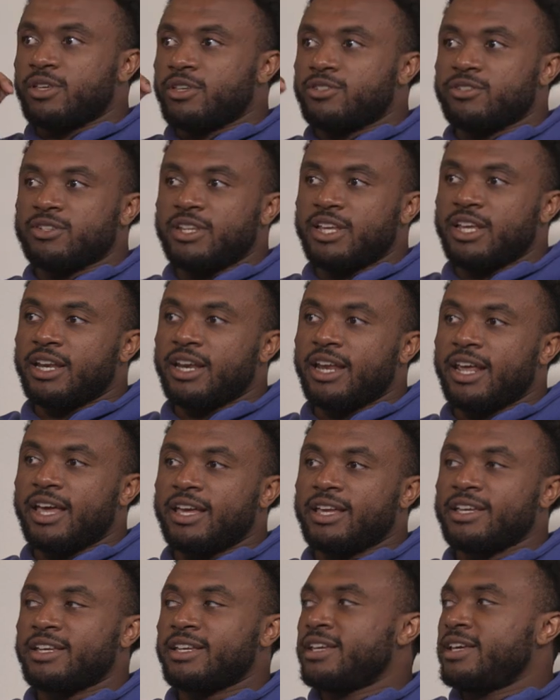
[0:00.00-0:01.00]
get your
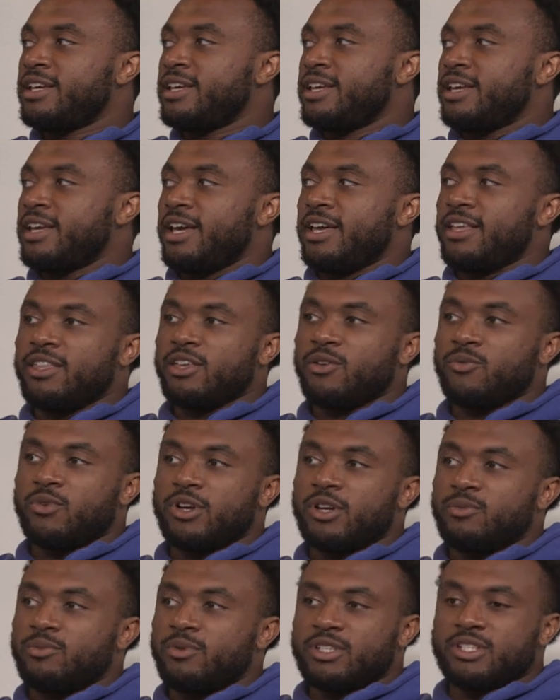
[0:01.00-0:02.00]
DNA and they
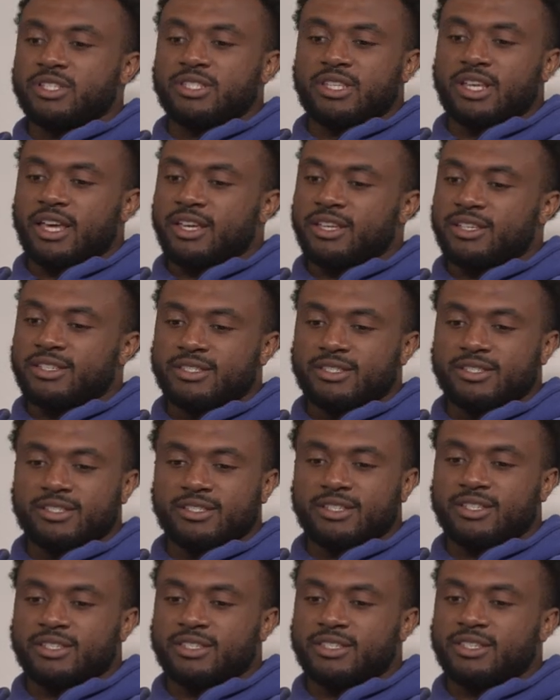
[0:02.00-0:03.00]
run a bunch of
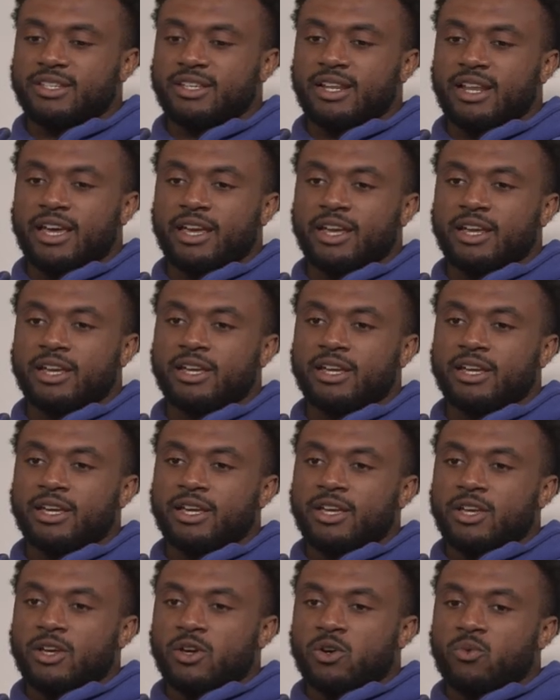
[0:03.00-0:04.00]
tests and see like
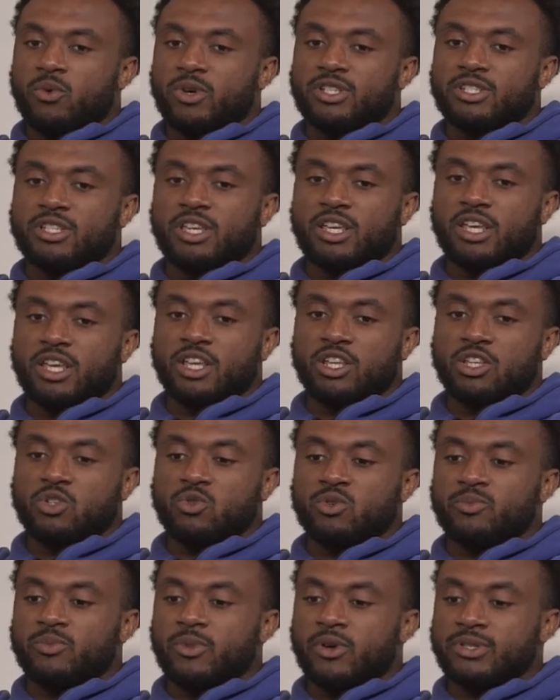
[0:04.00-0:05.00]
which kid
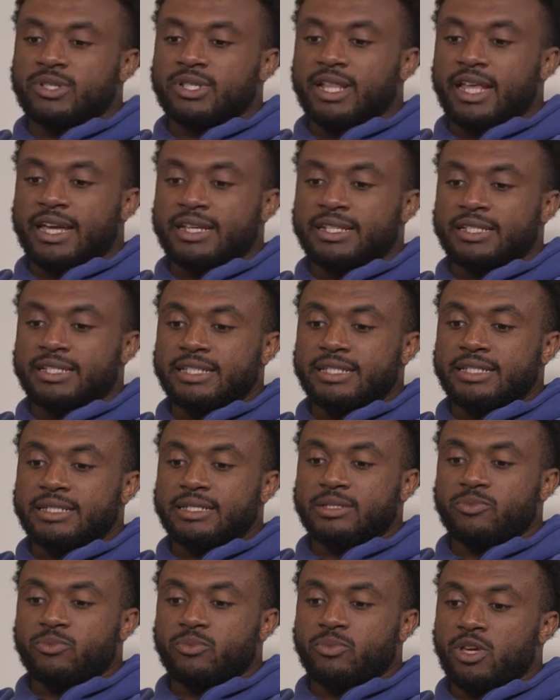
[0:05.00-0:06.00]
you would most likely
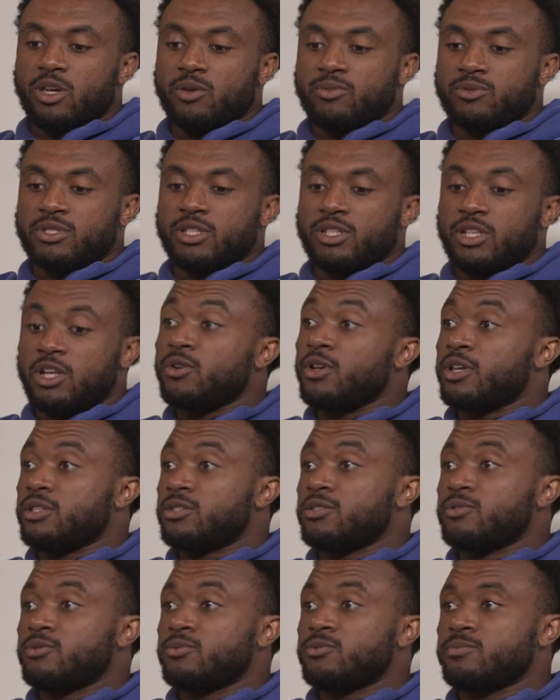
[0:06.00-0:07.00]
be able to donate
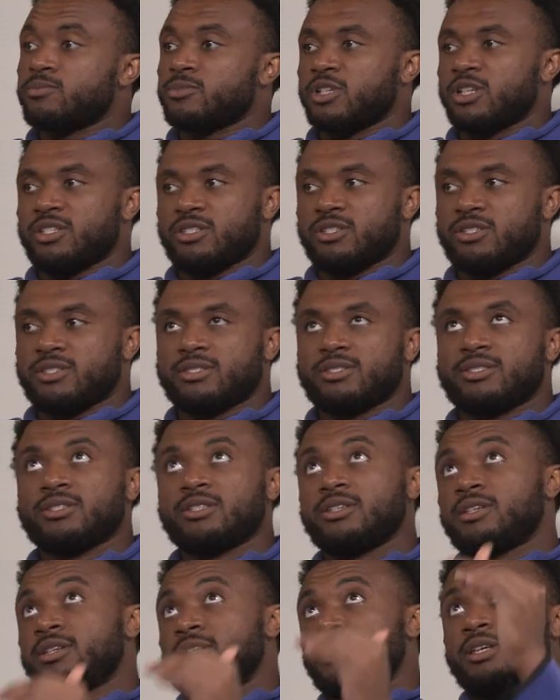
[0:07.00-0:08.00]
to, because it's
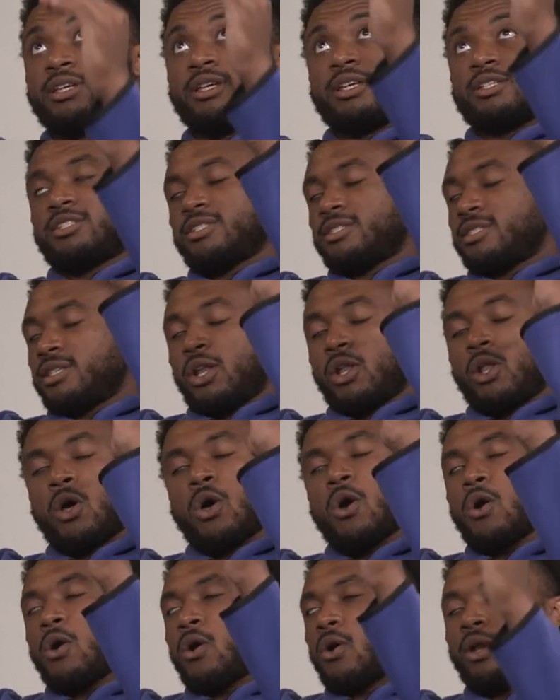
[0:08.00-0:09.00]
just a
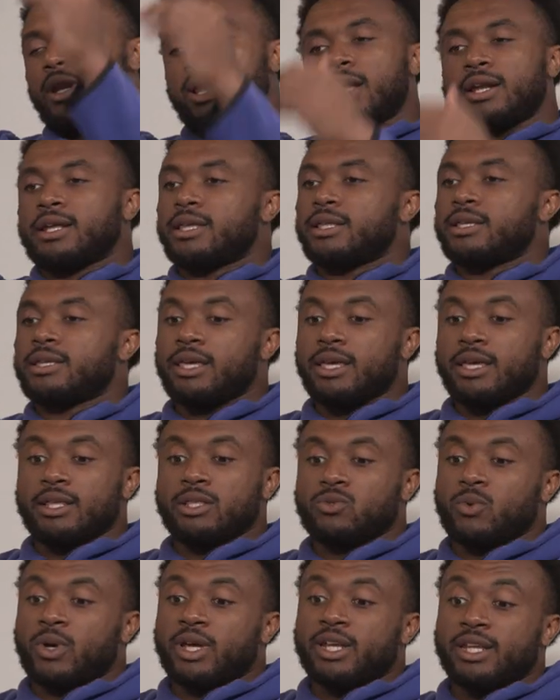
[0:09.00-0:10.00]
long line of
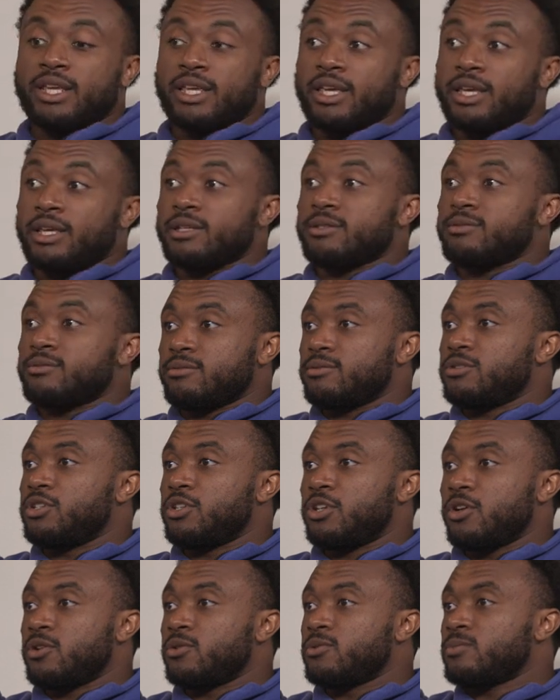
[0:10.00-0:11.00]
kids waiting to get,
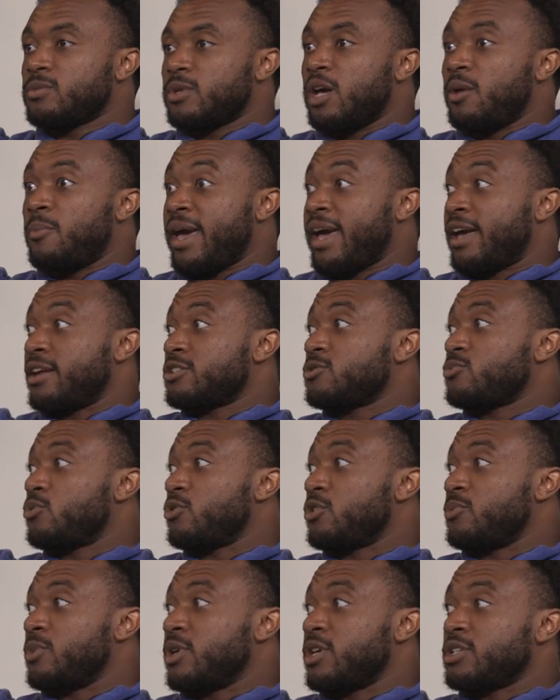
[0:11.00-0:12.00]
you know, a match
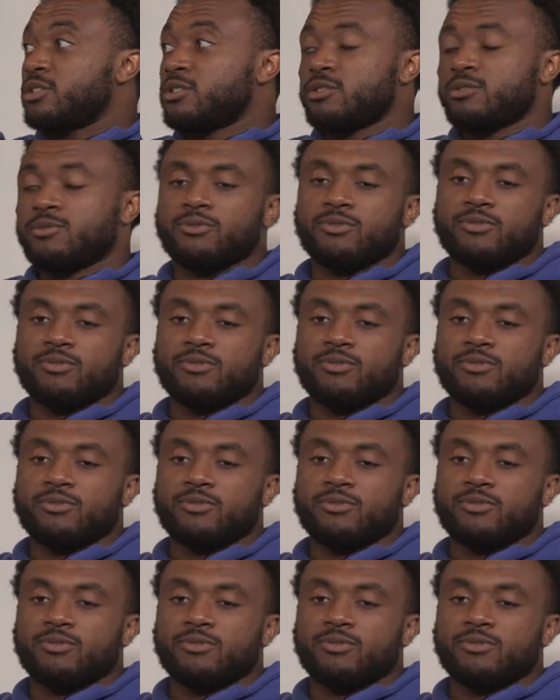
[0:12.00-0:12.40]
pretty much.